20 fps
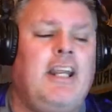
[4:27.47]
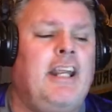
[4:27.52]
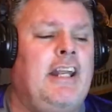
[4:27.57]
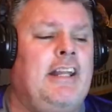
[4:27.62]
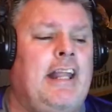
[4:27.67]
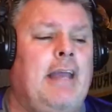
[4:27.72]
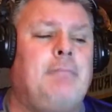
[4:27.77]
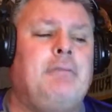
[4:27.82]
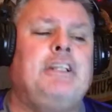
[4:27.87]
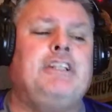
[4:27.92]

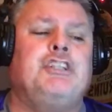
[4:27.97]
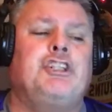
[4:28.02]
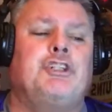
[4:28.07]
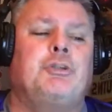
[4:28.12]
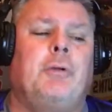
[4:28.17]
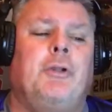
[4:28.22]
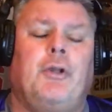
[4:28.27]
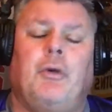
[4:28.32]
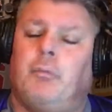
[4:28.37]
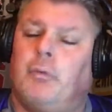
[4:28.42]
And that means he's
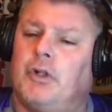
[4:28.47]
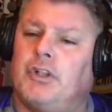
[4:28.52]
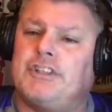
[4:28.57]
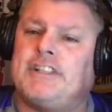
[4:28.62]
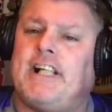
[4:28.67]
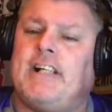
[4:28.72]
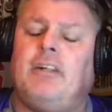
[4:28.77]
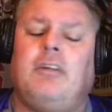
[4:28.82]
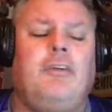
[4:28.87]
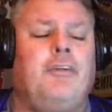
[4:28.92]
won the World
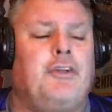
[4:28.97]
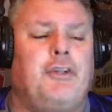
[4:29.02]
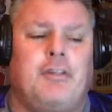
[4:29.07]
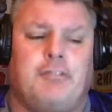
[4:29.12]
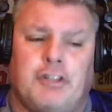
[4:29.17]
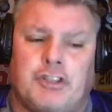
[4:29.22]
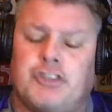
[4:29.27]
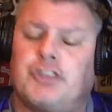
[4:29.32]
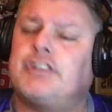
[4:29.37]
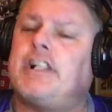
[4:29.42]
title, the
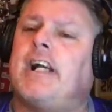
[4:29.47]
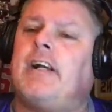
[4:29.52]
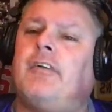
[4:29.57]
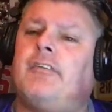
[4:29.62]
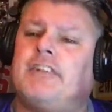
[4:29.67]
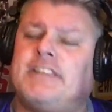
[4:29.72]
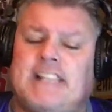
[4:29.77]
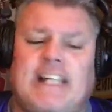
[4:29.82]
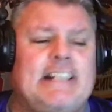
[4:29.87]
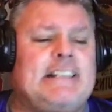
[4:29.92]
Universal title,
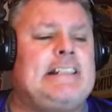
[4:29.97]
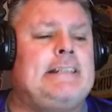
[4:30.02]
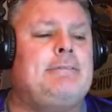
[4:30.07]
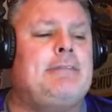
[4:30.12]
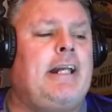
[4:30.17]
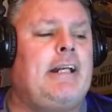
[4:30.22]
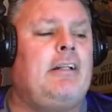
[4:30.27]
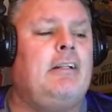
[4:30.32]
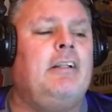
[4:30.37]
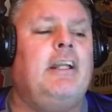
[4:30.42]
the Tag Team
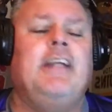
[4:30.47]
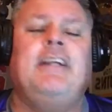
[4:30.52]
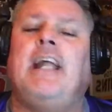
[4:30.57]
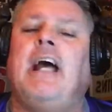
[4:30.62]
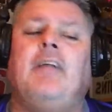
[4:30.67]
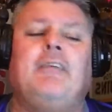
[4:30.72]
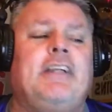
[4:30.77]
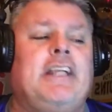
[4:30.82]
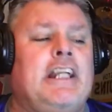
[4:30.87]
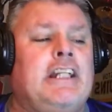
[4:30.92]
title, and
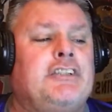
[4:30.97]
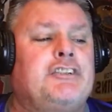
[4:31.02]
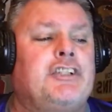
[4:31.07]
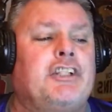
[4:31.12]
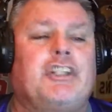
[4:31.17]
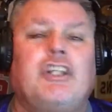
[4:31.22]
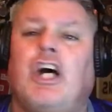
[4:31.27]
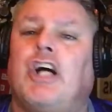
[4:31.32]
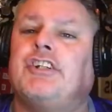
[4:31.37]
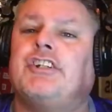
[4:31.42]
now the
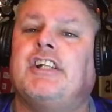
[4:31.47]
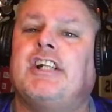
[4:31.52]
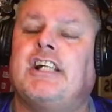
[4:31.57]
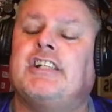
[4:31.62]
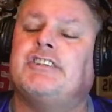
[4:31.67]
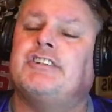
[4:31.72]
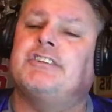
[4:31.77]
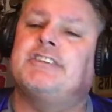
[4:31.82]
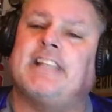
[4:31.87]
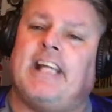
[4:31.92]

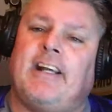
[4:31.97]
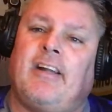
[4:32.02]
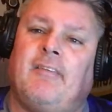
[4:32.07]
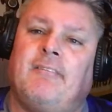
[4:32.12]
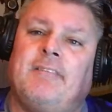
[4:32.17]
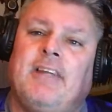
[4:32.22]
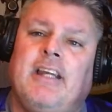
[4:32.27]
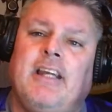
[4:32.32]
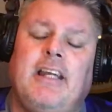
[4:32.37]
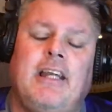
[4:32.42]
Intercontinental title.